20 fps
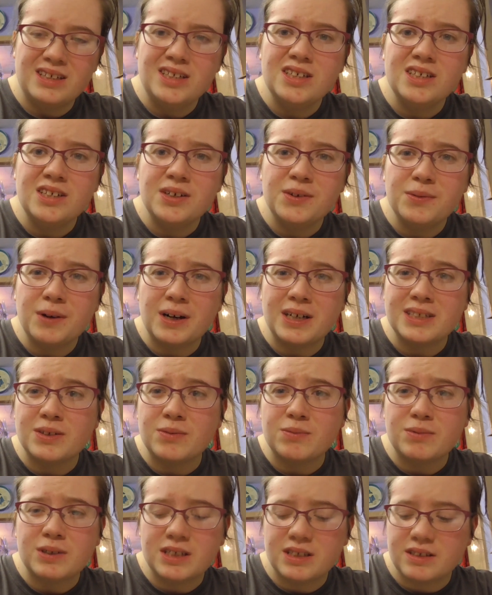You know, I
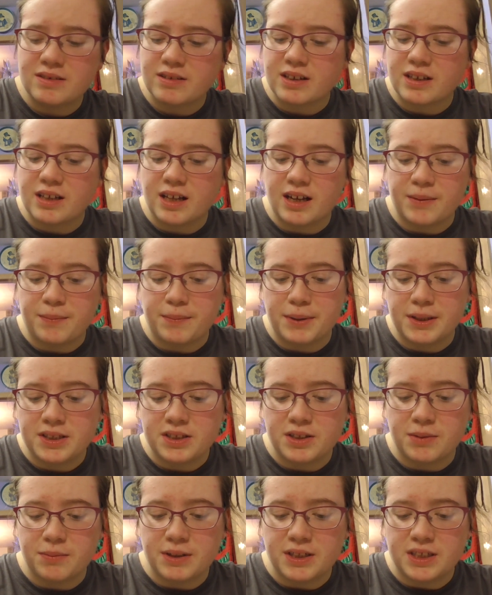don't want to like
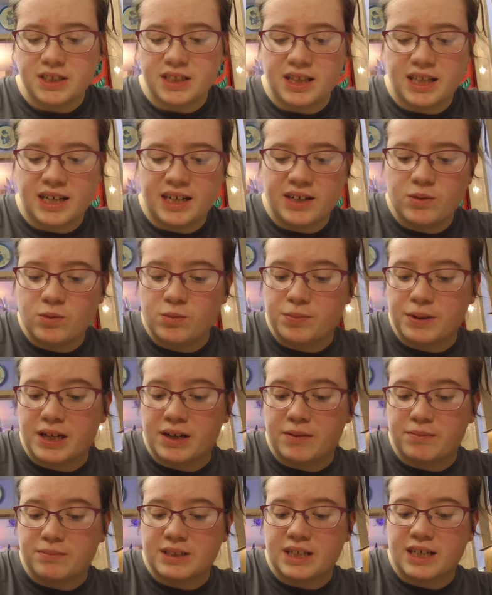put so much in there it all
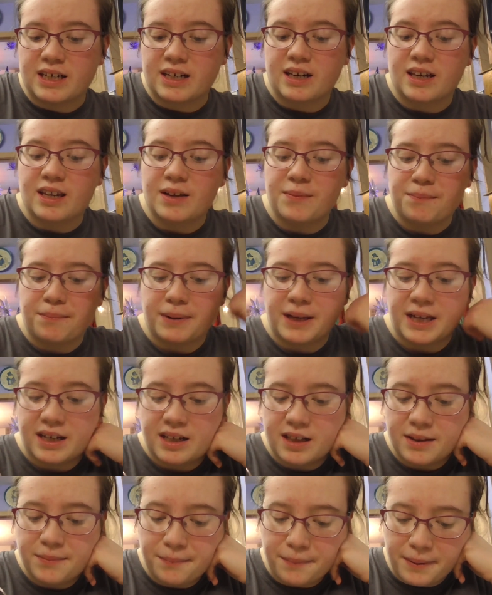becomes like lumpy
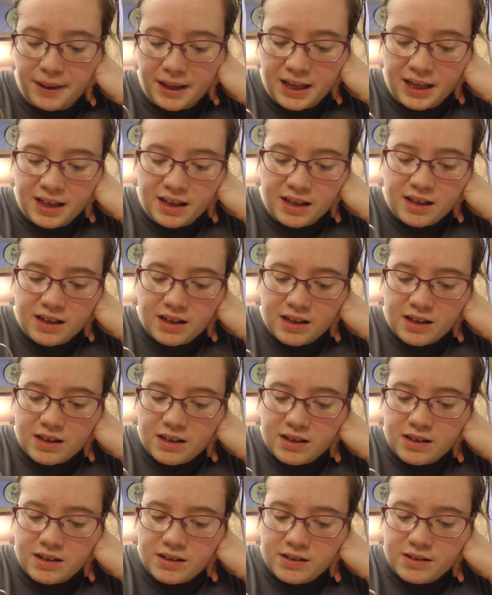and clumpy.
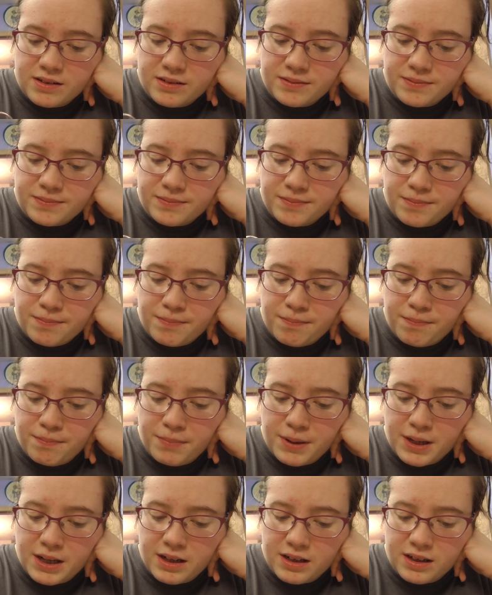
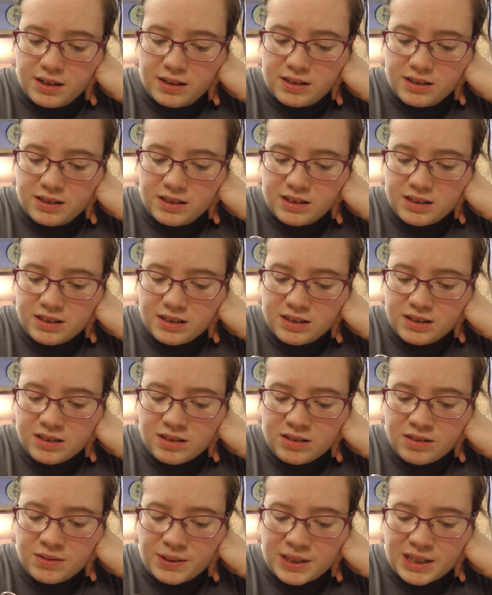But, I
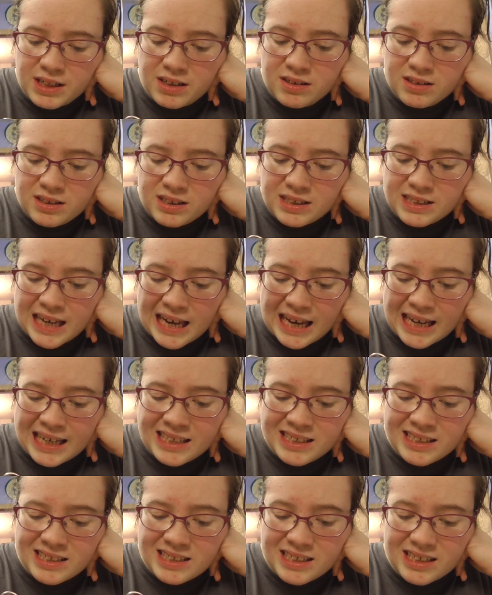don't know, I can't
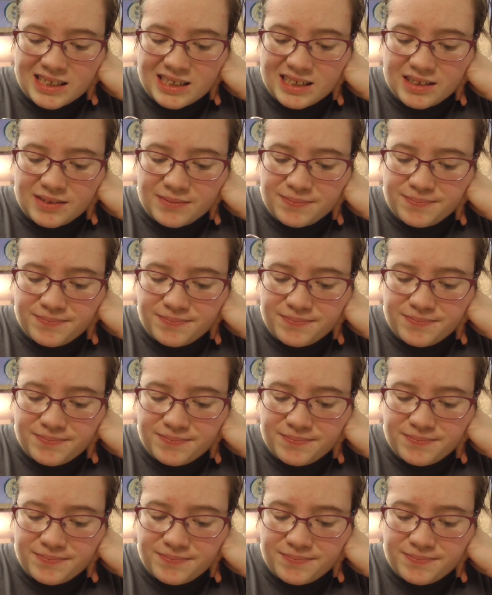taste it.